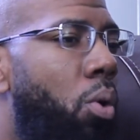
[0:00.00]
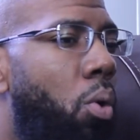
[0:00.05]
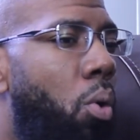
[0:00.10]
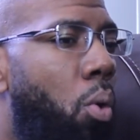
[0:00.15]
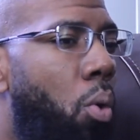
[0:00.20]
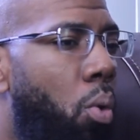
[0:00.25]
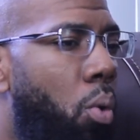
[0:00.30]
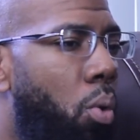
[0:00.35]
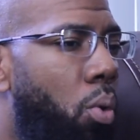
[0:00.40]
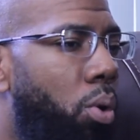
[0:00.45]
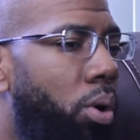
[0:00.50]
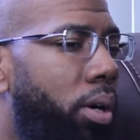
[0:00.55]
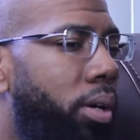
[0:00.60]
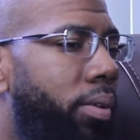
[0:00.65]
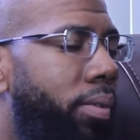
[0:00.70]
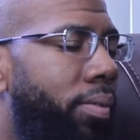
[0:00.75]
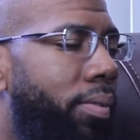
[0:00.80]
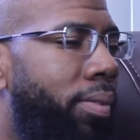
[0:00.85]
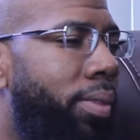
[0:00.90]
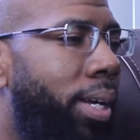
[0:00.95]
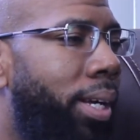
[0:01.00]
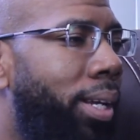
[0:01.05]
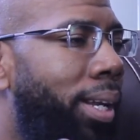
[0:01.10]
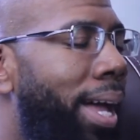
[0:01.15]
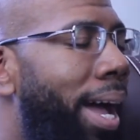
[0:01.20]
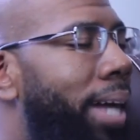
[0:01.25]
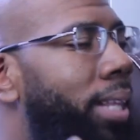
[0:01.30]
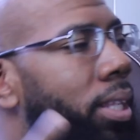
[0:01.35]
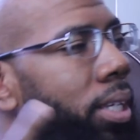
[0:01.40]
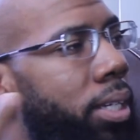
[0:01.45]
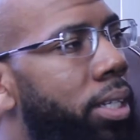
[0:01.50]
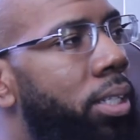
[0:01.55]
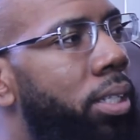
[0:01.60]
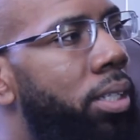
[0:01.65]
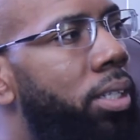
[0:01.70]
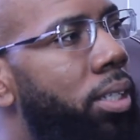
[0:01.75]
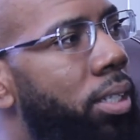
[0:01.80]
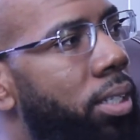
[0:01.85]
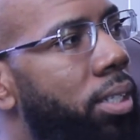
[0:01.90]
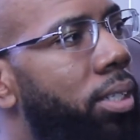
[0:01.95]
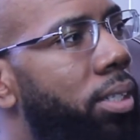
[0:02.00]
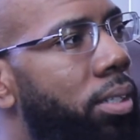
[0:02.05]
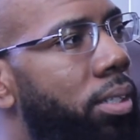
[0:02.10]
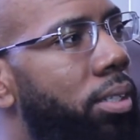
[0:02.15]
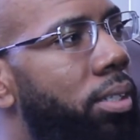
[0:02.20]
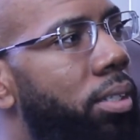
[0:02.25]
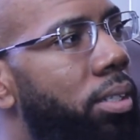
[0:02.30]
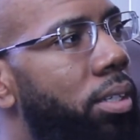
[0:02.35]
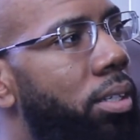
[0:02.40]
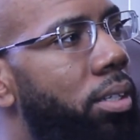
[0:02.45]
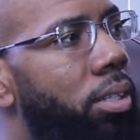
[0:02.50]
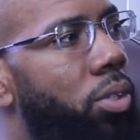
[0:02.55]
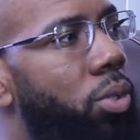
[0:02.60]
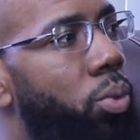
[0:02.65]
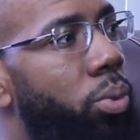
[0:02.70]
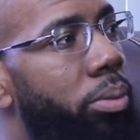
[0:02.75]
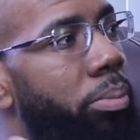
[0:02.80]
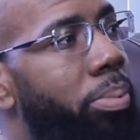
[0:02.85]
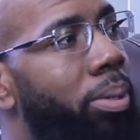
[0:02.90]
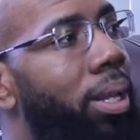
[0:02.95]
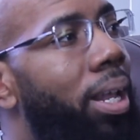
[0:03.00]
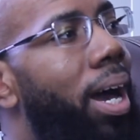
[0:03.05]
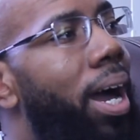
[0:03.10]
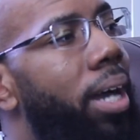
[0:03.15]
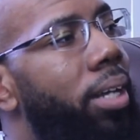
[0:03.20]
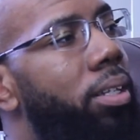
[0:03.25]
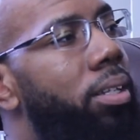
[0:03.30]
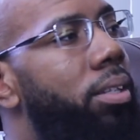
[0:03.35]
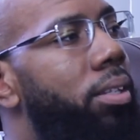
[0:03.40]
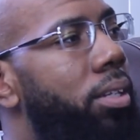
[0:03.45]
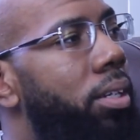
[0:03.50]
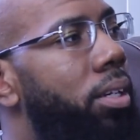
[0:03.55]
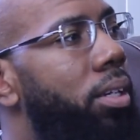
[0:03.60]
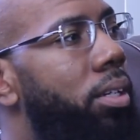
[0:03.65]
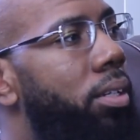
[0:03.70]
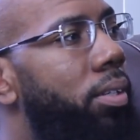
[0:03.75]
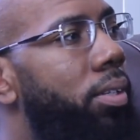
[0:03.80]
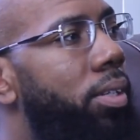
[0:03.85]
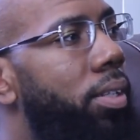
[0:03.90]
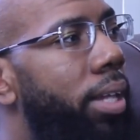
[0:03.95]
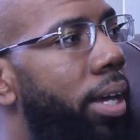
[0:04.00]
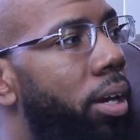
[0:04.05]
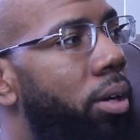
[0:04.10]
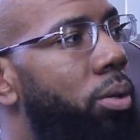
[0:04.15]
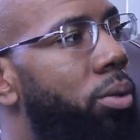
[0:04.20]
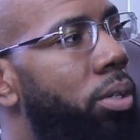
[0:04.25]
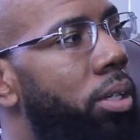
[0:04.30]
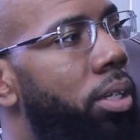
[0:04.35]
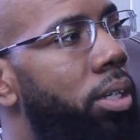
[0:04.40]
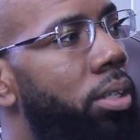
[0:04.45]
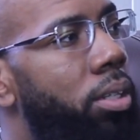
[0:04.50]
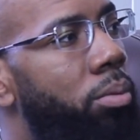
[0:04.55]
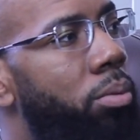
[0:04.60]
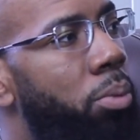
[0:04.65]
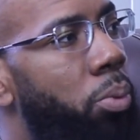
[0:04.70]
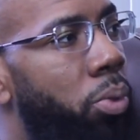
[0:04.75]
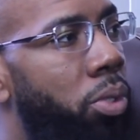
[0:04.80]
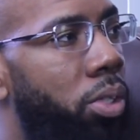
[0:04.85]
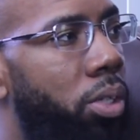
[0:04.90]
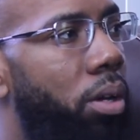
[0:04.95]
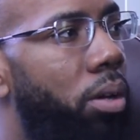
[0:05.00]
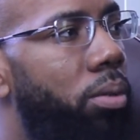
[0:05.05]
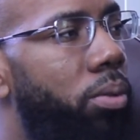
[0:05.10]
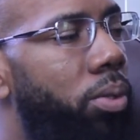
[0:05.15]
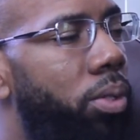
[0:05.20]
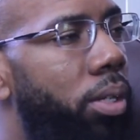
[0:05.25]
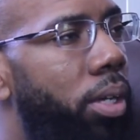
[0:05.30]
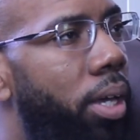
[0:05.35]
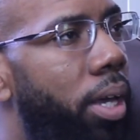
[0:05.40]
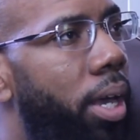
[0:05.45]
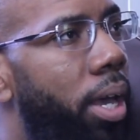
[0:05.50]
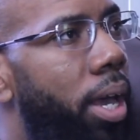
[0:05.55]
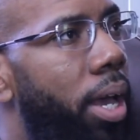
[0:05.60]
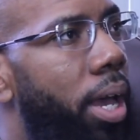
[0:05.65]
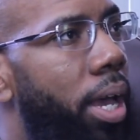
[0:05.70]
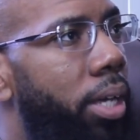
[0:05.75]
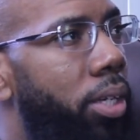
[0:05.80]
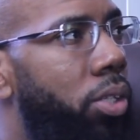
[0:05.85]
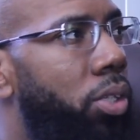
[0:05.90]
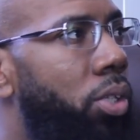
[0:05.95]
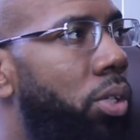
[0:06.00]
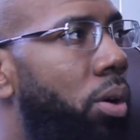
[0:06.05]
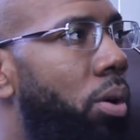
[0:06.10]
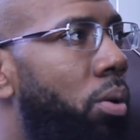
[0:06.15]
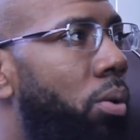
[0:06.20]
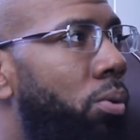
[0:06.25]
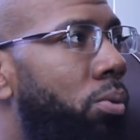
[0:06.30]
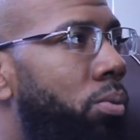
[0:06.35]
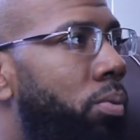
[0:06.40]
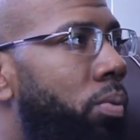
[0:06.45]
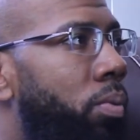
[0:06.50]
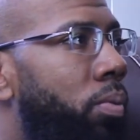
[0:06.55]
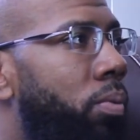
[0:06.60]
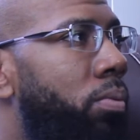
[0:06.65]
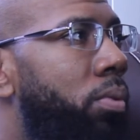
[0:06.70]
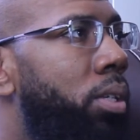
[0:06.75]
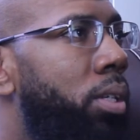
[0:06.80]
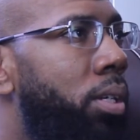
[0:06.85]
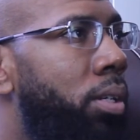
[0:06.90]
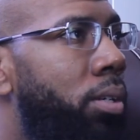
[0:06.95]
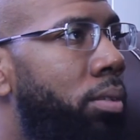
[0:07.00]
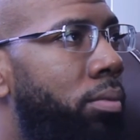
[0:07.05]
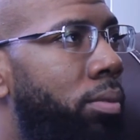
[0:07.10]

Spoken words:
or they lack the consistency to apply the things that are going to get them the results. And so the